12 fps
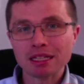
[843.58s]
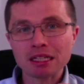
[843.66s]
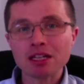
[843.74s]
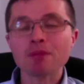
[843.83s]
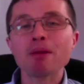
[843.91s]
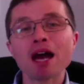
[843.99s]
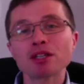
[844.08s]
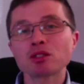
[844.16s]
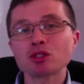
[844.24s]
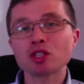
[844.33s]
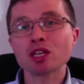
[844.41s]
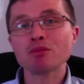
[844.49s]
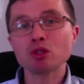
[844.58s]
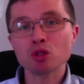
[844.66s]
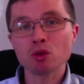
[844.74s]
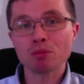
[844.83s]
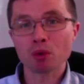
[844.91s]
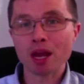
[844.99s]
Cleopatra seems to
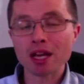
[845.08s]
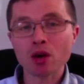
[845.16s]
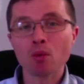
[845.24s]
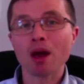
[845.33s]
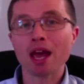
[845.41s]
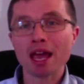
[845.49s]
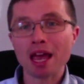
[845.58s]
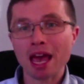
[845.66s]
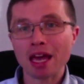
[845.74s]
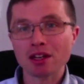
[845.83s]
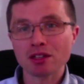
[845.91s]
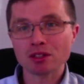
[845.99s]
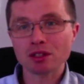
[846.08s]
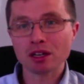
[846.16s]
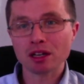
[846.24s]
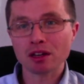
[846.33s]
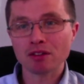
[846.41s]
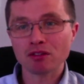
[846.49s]
break away and
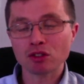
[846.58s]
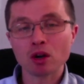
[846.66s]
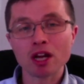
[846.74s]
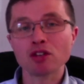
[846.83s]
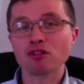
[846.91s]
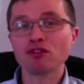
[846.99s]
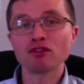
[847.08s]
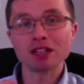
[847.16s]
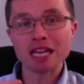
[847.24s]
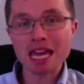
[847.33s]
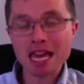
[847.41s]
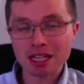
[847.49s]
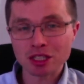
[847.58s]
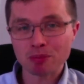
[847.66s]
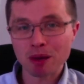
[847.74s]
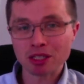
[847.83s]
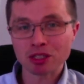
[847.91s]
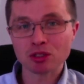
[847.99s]
try to flee as
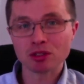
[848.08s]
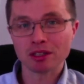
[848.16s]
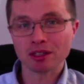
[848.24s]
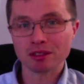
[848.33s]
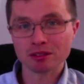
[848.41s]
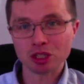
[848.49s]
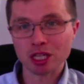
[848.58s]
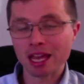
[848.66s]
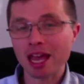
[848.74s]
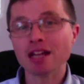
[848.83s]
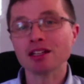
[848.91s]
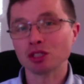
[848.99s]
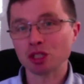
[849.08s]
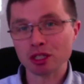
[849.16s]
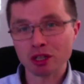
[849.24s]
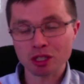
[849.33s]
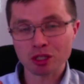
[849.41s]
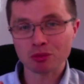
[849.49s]
best she can, and she
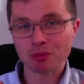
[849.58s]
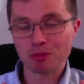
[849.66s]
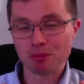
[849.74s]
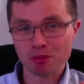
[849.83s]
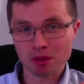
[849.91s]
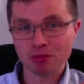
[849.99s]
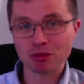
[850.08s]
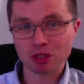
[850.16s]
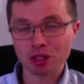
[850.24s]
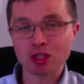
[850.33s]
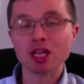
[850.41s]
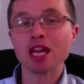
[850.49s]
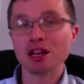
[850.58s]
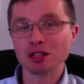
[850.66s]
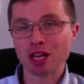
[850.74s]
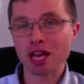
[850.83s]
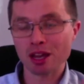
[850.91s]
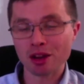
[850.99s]
does succeed in
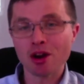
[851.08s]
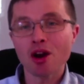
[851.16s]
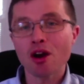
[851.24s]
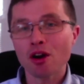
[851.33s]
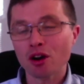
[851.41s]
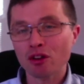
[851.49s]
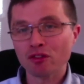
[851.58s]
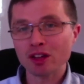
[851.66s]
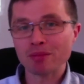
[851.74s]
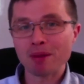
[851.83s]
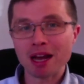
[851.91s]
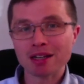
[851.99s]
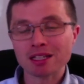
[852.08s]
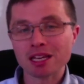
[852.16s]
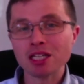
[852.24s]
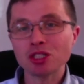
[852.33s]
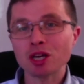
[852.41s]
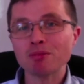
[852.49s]
taking her fleet back to
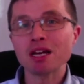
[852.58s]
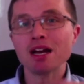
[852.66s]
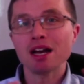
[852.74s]
Egypt.